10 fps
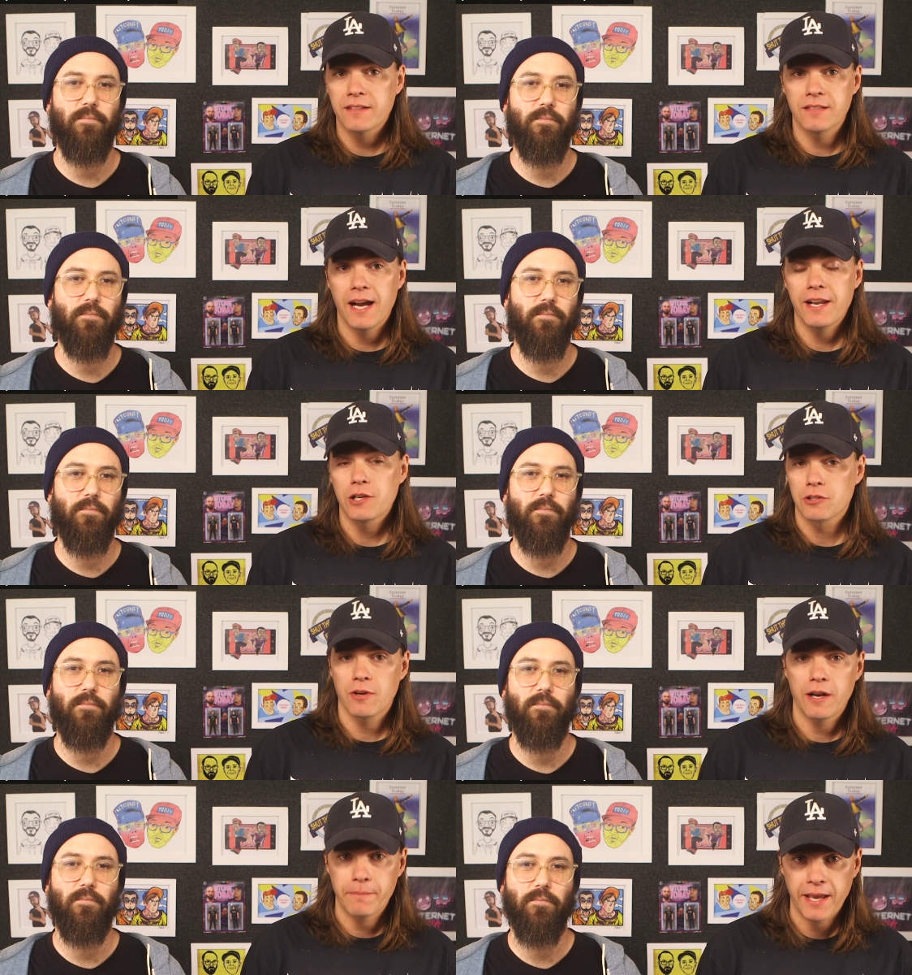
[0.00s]
Speaker 1: anxiety or
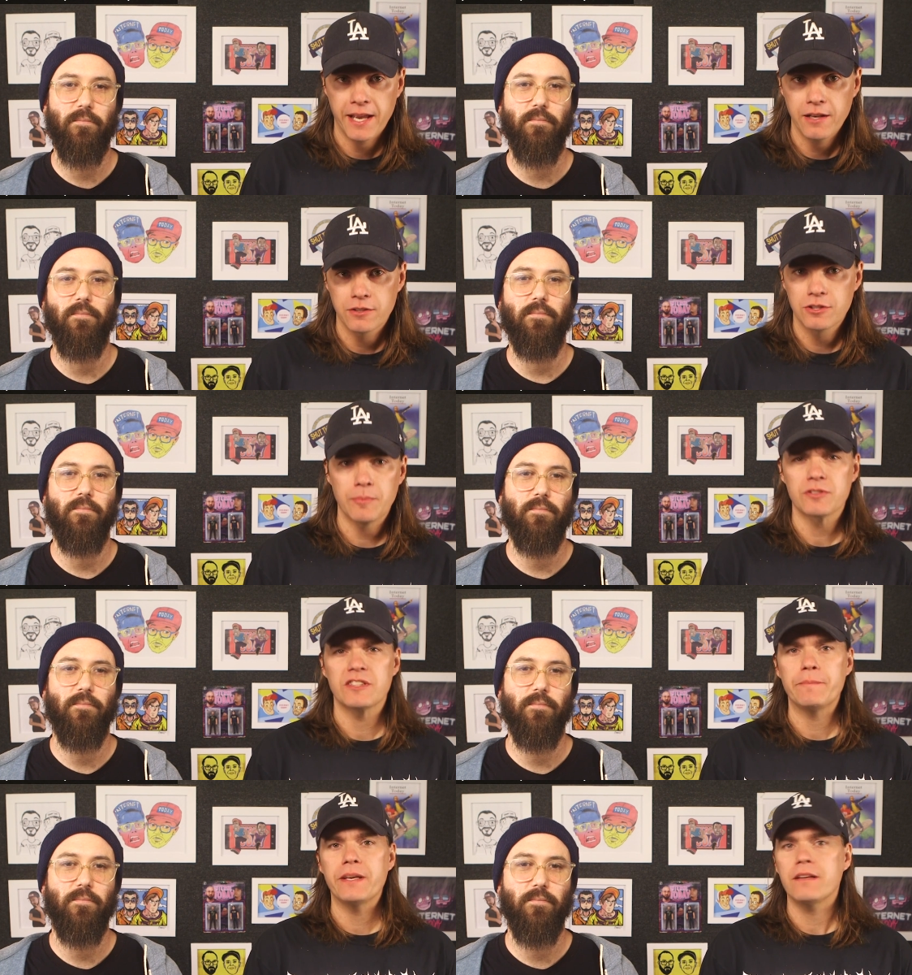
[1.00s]
chronic pain or trouble
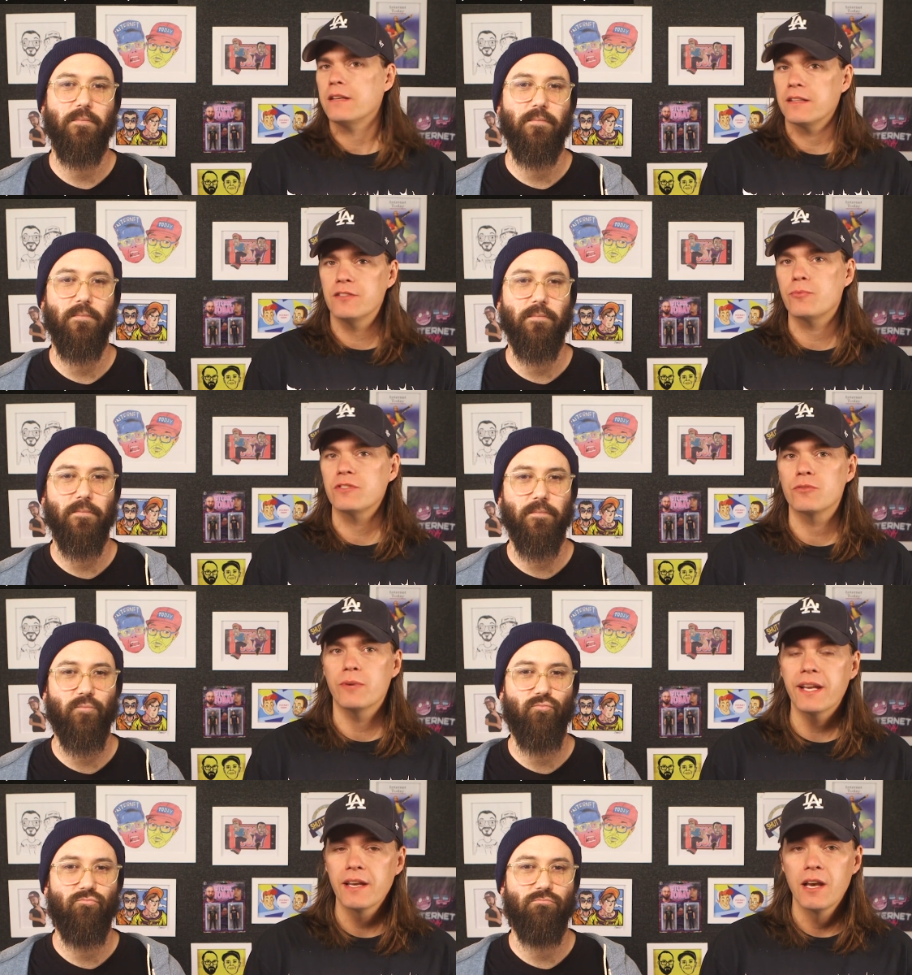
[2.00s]
sleeping at least once a
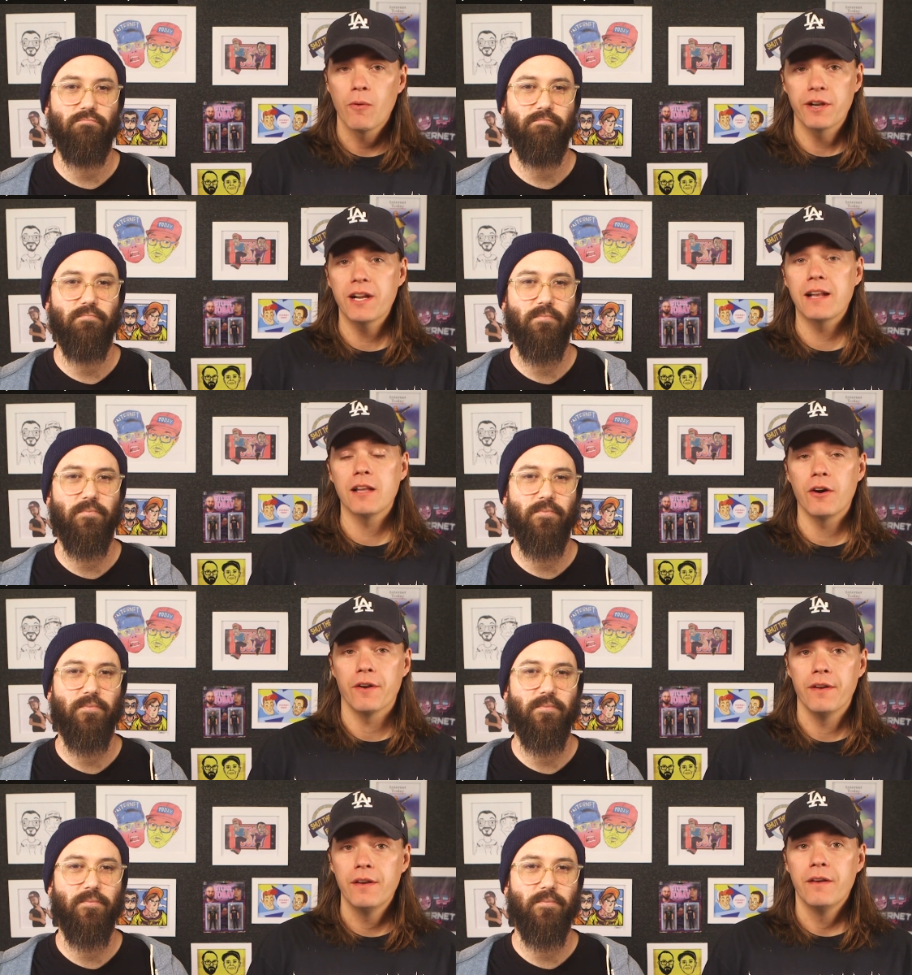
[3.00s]
week? Well, you're not
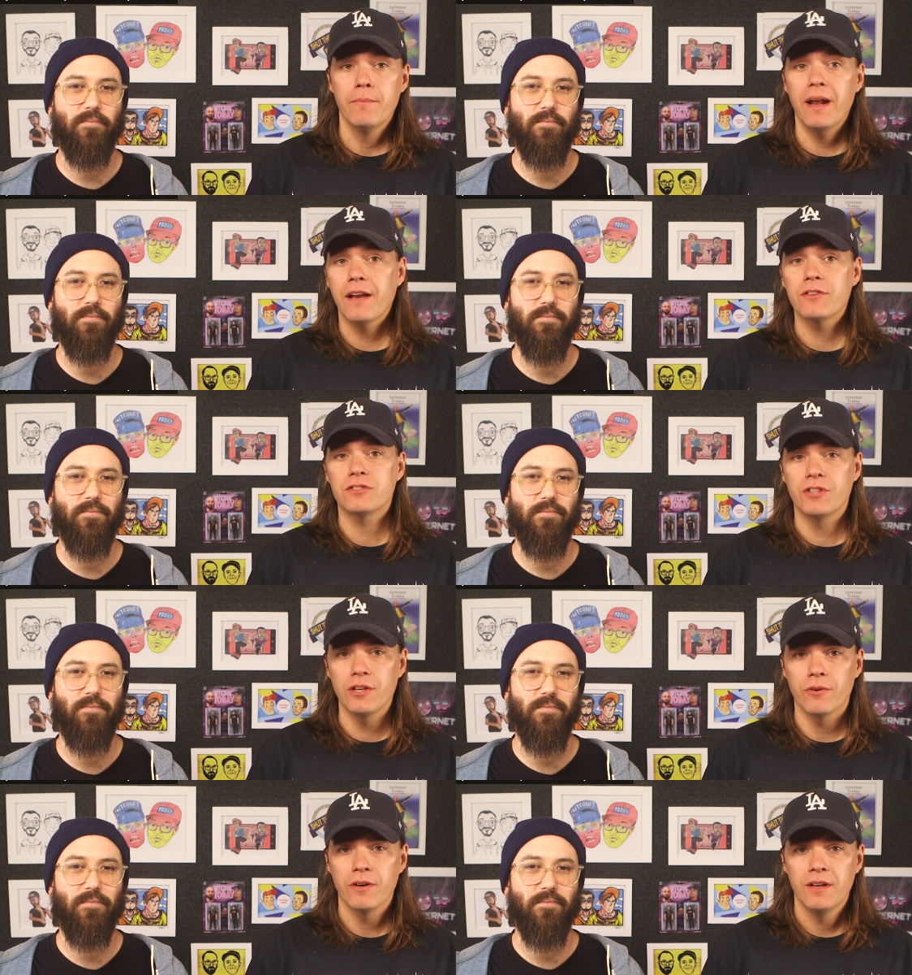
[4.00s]
alone. Many of us
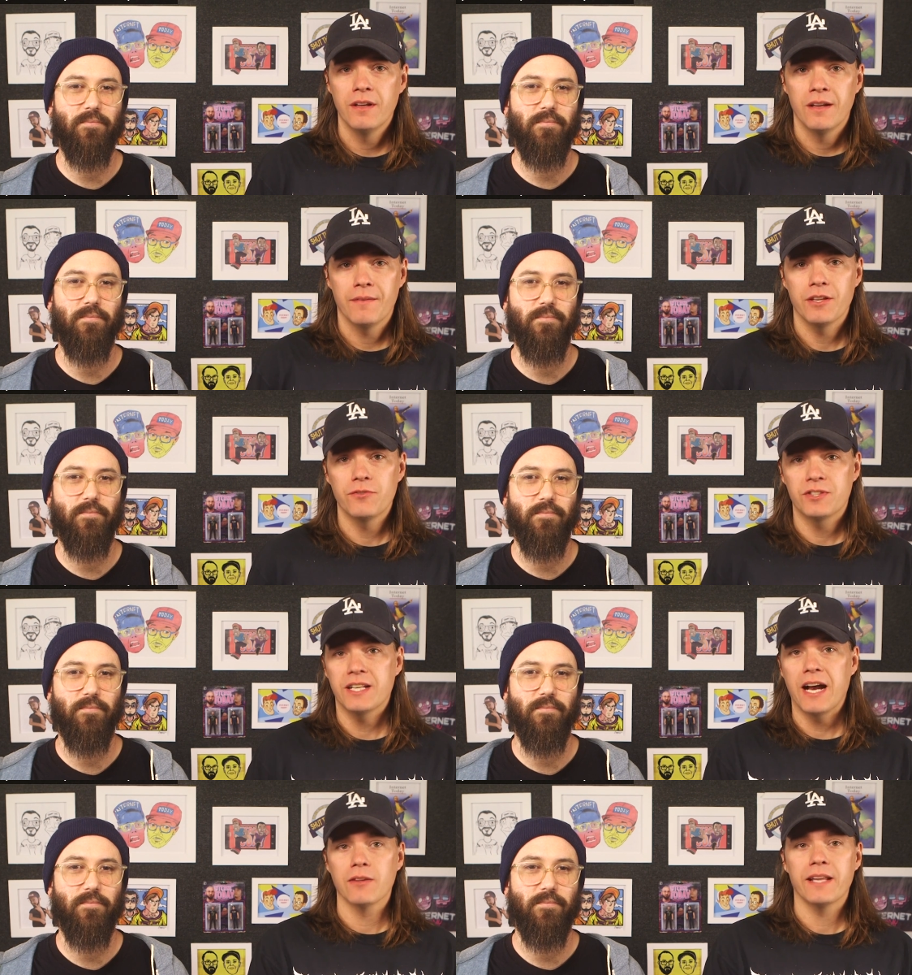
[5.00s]
do. I mean, you've
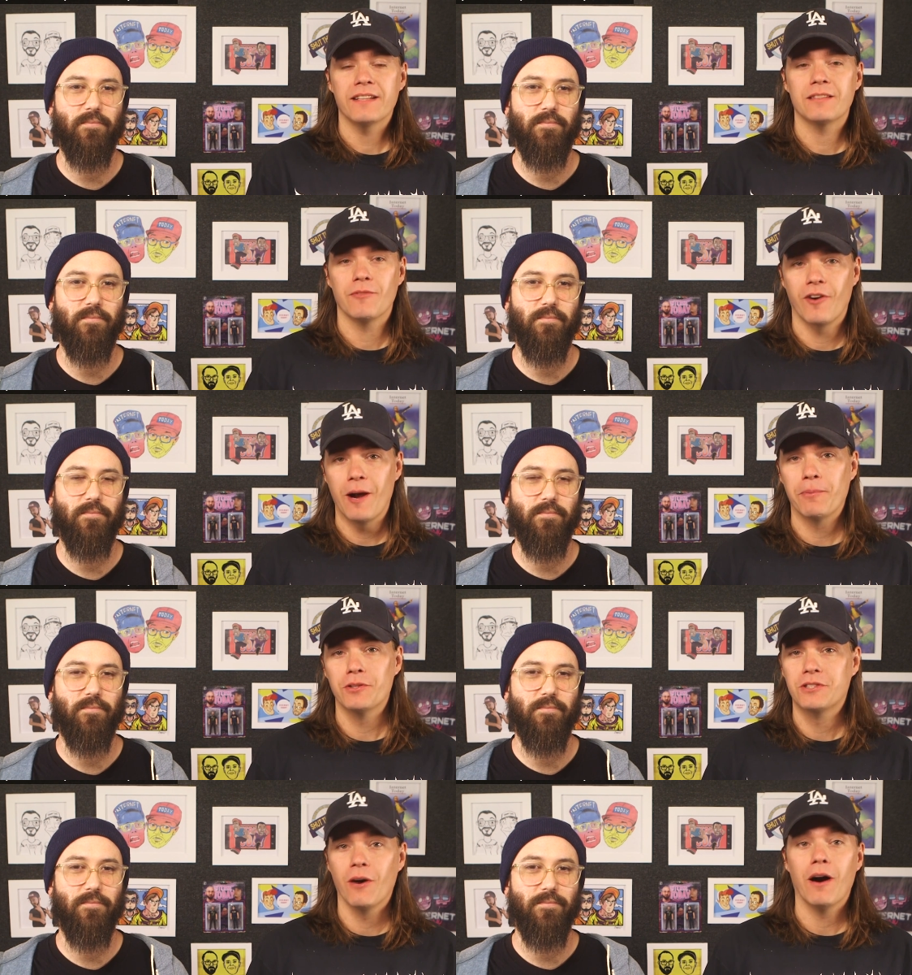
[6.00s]
seen how late some of our
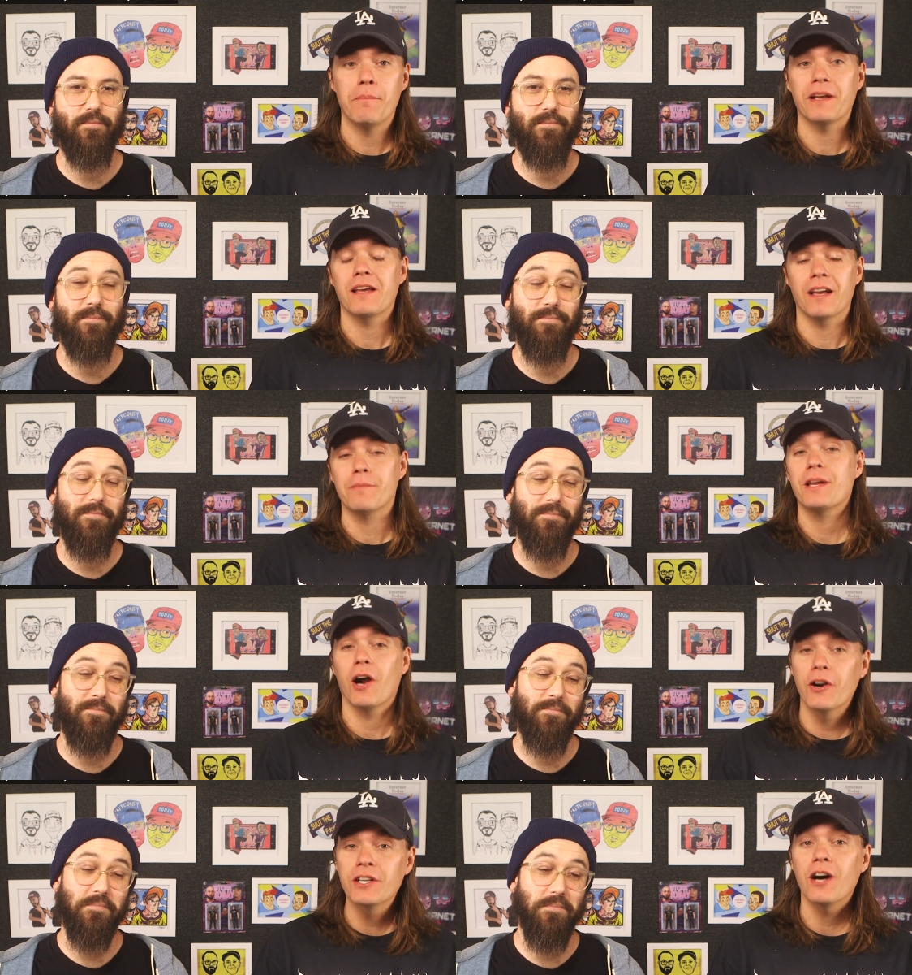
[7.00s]
uploads go up. It, it, can be
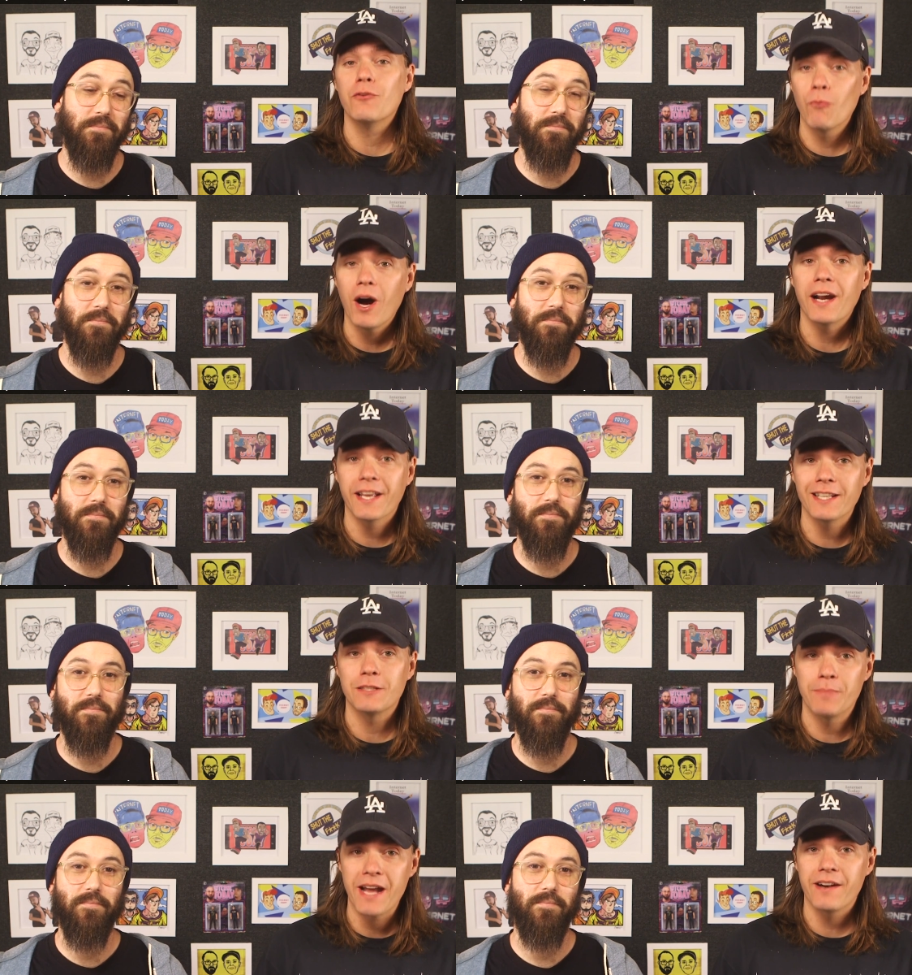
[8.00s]
hard to unwind and get
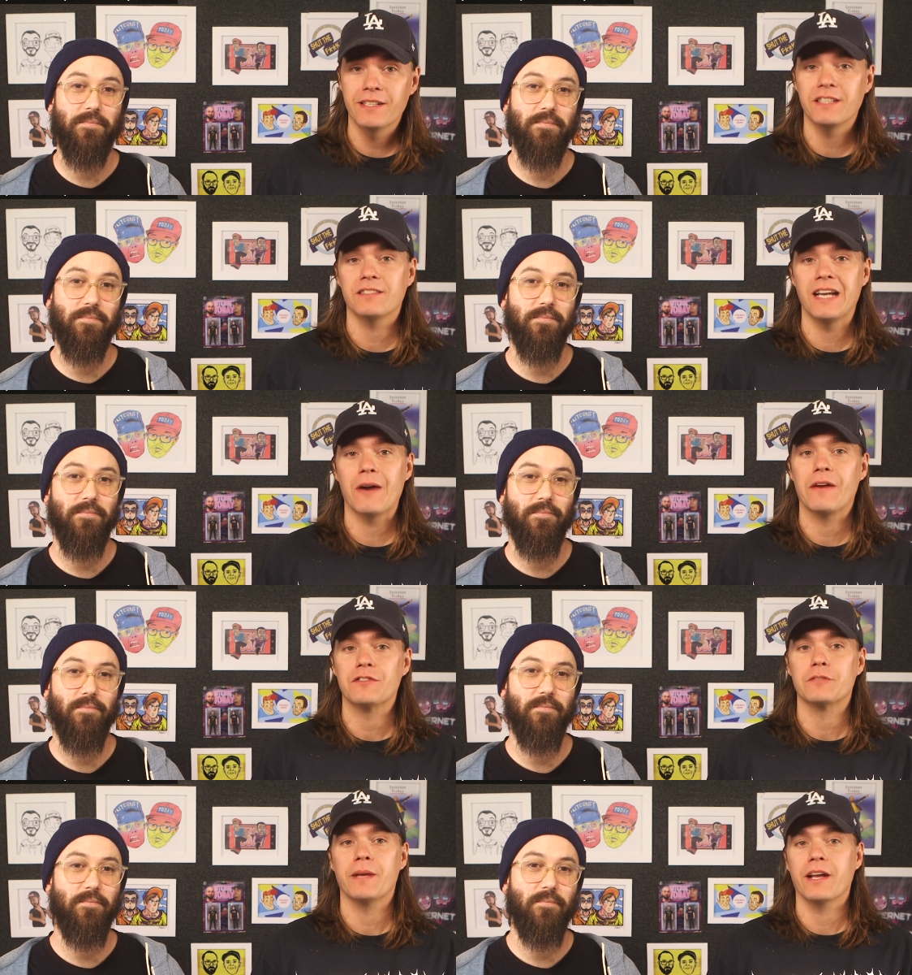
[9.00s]
to bed at a decent hour
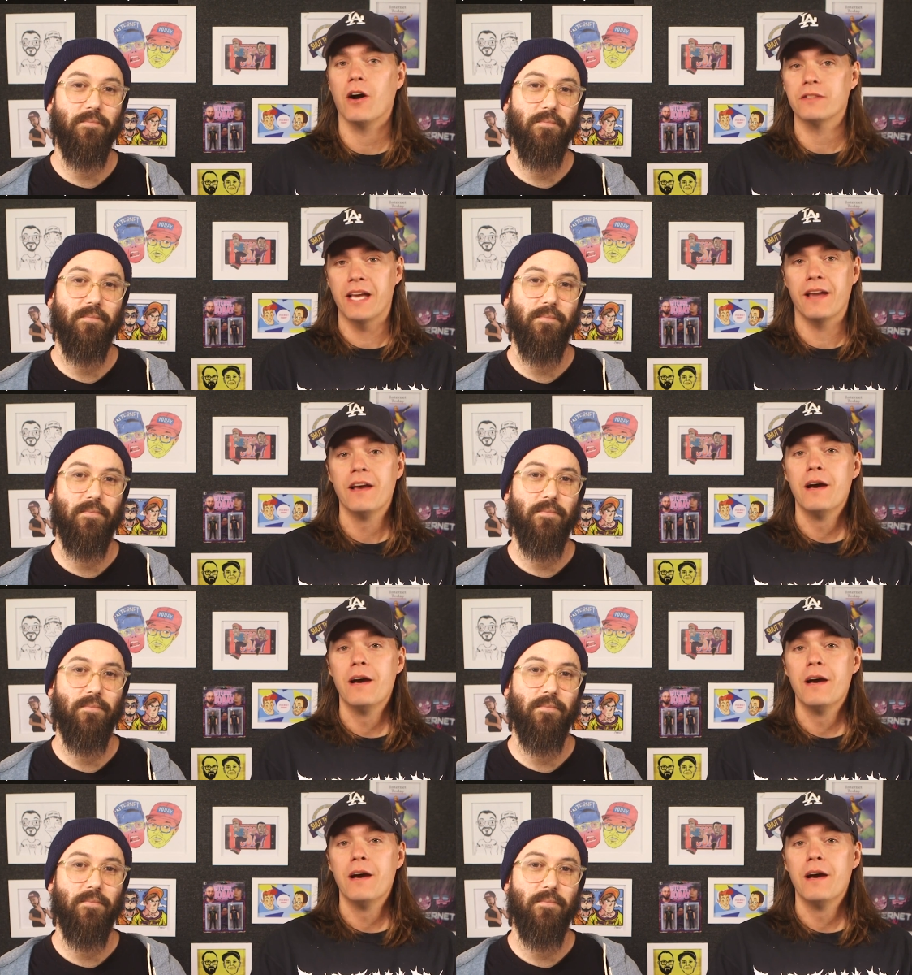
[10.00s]
after spending all day